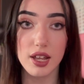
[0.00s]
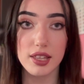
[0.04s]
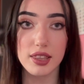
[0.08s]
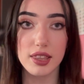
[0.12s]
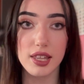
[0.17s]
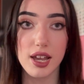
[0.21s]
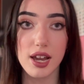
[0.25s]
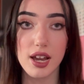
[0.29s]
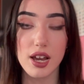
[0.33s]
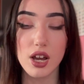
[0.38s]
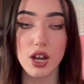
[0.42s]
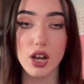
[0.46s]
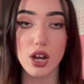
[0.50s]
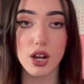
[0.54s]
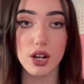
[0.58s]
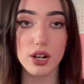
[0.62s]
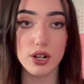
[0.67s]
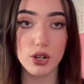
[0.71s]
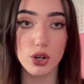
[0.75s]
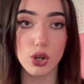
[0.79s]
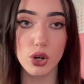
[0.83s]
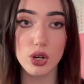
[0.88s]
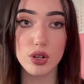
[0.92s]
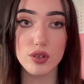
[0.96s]
There are
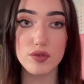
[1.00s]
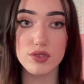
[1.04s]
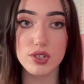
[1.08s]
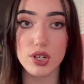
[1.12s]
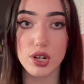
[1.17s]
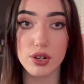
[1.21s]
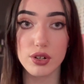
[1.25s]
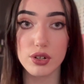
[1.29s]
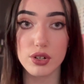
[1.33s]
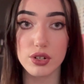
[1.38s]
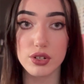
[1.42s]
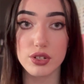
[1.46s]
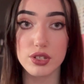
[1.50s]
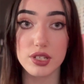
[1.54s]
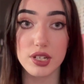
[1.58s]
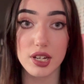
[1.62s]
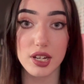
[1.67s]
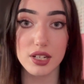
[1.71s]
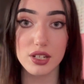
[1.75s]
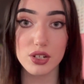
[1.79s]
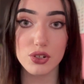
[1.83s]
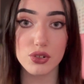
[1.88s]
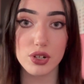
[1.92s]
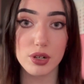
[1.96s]
a lot of tokens
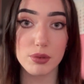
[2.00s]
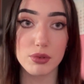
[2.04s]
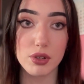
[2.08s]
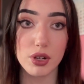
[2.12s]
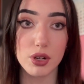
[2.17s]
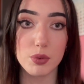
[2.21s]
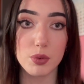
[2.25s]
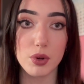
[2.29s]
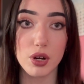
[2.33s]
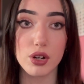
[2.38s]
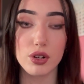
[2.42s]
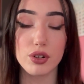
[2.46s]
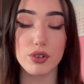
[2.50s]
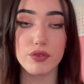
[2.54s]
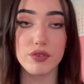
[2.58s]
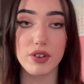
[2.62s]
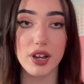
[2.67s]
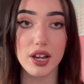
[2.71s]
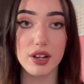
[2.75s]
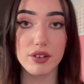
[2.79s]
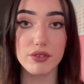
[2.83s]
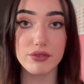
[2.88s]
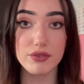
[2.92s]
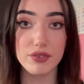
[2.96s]
in the crypto world
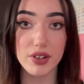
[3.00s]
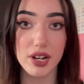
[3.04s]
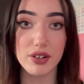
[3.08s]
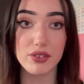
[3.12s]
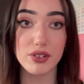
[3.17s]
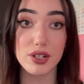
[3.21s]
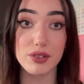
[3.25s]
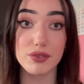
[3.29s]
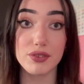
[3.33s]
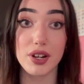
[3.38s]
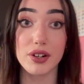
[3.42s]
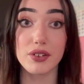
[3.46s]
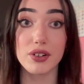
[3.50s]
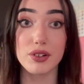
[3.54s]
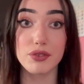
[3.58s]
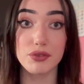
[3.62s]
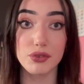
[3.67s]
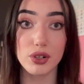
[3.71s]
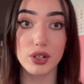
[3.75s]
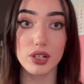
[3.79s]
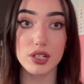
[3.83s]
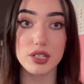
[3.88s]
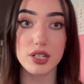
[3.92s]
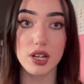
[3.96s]
that are very, very
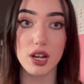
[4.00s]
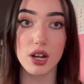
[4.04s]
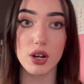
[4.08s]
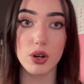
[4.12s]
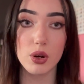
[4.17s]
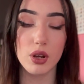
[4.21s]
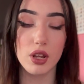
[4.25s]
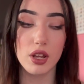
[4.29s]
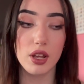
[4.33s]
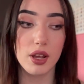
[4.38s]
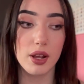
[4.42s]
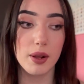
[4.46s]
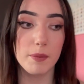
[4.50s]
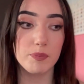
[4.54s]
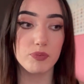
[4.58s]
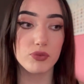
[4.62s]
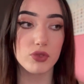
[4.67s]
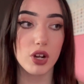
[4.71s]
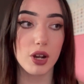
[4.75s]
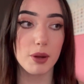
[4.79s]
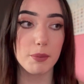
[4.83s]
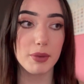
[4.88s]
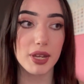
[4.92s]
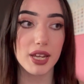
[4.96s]
volatile.
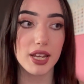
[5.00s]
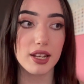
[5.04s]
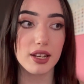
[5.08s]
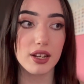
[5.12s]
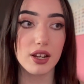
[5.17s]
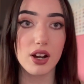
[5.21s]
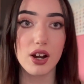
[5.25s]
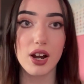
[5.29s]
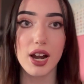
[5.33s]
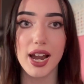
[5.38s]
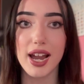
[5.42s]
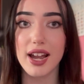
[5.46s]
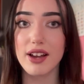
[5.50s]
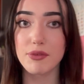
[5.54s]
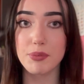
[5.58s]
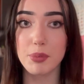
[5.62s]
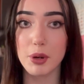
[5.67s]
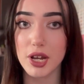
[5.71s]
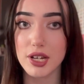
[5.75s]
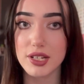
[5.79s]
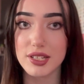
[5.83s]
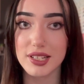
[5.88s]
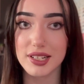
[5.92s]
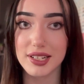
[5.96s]
I mean, I have
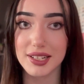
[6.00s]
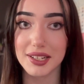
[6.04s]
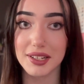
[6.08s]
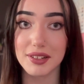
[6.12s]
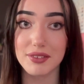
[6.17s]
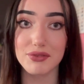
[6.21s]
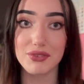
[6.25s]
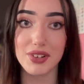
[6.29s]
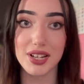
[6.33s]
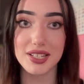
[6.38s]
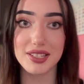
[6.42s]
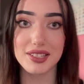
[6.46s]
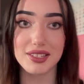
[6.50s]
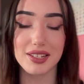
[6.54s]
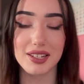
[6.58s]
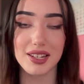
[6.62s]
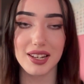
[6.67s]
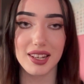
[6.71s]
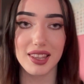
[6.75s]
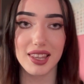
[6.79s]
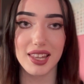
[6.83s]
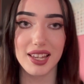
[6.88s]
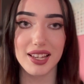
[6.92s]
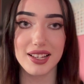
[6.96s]
personally invested
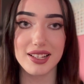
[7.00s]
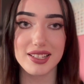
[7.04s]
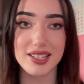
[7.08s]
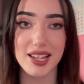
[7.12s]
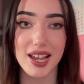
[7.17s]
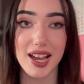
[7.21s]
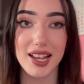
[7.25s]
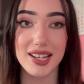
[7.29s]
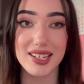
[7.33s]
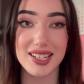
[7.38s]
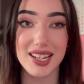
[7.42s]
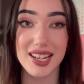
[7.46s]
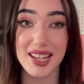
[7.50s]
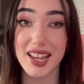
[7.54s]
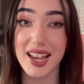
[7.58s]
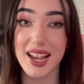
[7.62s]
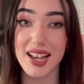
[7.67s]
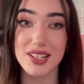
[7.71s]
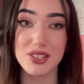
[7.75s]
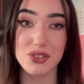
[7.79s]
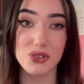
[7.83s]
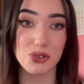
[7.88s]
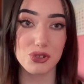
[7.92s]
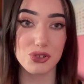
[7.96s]
in things and it
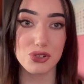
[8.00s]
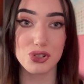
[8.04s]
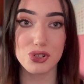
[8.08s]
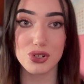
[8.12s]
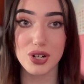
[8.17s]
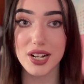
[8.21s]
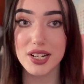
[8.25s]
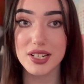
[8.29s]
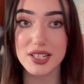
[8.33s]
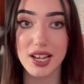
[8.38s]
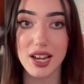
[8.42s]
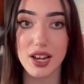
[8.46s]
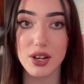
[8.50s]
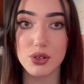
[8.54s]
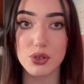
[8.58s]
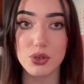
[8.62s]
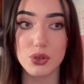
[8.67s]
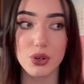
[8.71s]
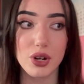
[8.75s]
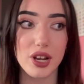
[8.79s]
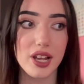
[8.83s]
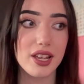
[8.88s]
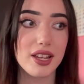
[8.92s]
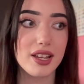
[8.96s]
has gone straight down
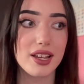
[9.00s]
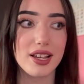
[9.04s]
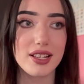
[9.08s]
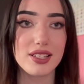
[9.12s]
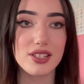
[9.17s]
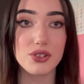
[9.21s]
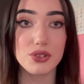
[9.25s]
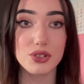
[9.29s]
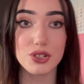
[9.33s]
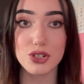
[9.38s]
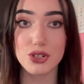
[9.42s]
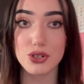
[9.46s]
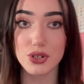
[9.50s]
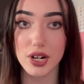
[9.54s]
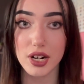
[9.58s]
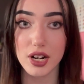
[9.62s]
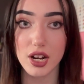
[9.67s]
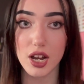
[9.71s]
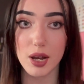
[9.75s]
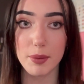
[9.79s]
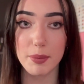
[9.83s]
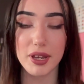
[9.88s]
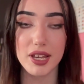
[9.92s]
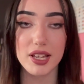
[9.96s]
or it has gone straight
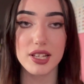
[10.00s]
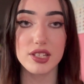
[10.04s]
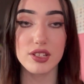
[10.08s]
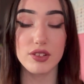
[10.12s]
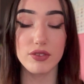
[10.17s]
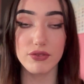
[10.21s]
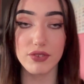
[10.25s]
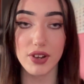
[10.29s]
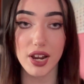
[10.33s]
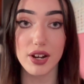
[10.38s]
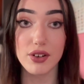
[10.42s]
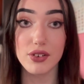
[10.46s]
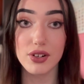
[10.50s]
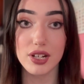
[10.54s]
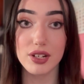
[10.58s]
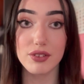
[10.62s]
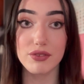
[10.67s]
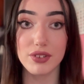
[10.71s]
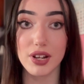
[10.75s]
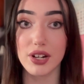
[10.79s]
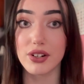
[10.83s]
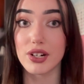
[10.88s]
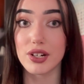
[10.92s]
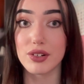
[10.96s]
up. It is very,
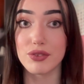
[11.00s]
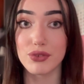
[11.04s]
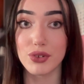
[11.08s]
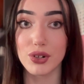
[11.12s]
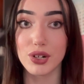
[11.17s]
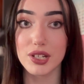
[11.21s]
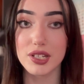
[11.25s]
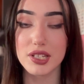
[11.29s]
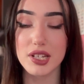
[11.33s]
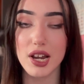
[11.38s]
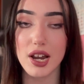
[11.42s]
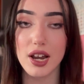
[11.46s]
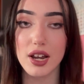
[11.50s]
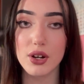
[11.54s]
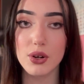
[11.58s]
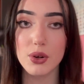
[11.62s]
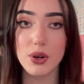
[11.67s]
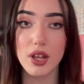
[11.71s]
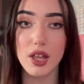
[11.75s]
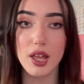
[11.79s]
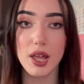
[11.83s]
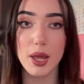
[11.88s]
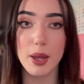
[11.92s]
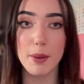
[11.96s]
very volatile.
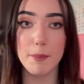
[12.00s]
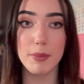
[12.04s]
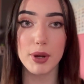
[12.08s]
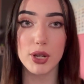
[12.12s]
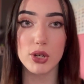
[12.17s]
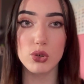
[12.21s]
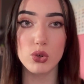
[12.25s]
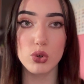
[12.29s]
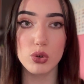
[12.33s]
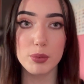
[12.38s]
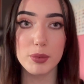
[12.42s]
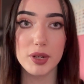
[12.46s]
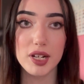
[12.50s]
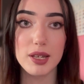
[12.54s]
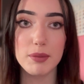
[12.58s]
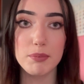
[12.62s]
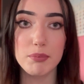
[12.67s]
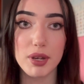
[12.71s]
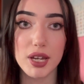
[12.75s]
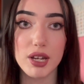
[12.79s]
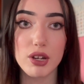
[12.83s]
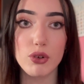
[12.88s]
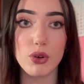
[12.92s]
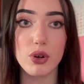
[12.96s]
But normally,
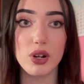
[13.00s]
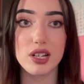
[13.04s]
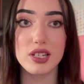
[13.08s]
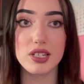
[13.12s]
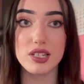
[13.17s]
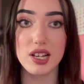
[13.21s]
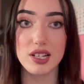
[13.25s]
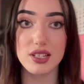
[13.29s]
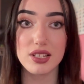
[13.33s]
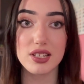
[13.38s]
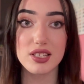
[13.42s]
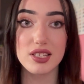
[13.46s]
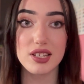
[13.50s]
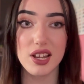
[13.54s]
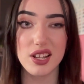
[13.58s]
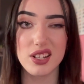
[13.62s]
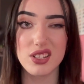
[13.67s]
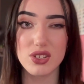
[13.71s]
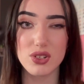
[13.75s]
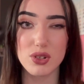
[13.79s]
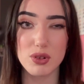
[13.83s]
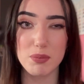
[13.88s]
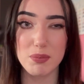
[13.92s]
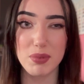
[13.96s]
Bitcoin doesn't
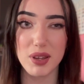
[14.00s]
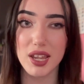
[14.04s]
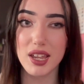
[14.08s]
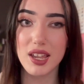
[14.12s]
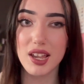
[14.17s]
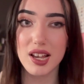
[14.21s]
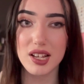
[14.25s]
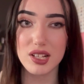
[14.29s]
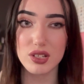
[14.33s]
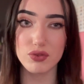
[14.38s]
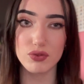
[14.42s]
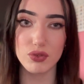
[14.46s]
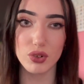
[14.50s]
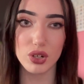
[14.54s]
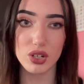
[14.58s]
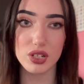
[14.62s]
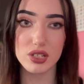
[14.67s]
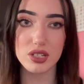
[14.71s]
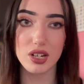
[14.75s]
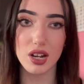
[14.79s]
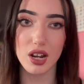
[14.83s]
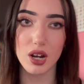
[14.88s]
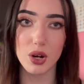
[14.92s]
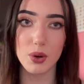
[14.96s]
tend to be as
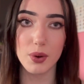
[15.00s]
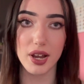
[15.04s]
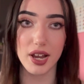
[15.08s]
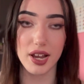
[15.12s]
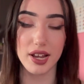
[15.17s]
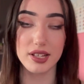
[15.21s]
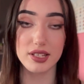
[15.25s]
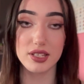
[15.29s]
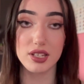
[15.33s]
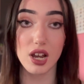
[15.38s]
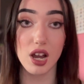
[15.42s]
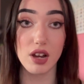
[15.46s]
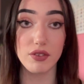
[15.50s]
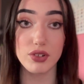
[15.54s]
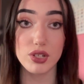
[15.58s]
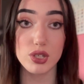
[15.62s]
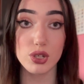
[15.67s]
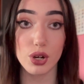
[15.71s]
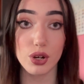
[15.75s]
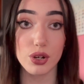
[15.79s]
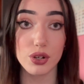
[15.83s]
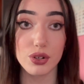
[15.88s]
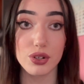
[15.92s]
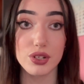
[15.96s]
volatile as other
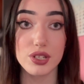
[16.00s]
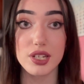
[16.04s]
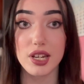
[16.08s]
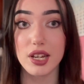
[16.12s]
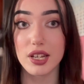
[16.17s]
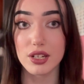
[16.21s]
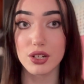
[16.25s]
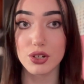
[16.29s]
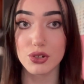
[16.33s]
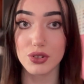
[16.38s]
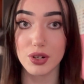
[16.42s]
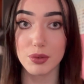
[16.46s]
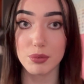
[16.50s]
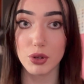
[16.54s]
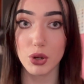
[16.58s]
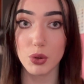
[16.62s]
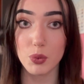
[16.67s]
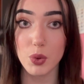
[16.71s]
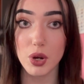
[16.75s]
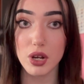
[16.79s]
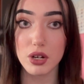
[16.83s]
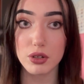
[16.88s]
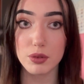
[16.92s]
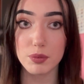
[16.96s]
tokens in the crypto
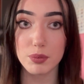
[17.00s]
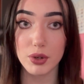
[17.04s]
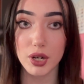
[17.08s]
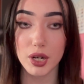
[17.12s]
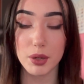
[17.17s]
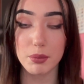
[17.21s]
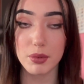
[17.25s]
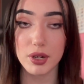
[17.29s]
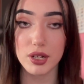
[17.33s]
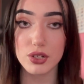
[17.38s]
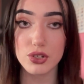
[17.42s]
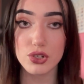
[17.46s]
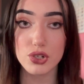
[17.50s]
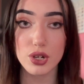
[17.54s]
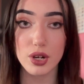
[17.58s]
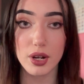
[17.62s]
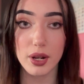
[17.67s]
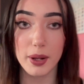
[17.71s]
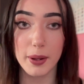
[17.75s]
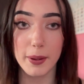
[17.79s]
world, pretty much.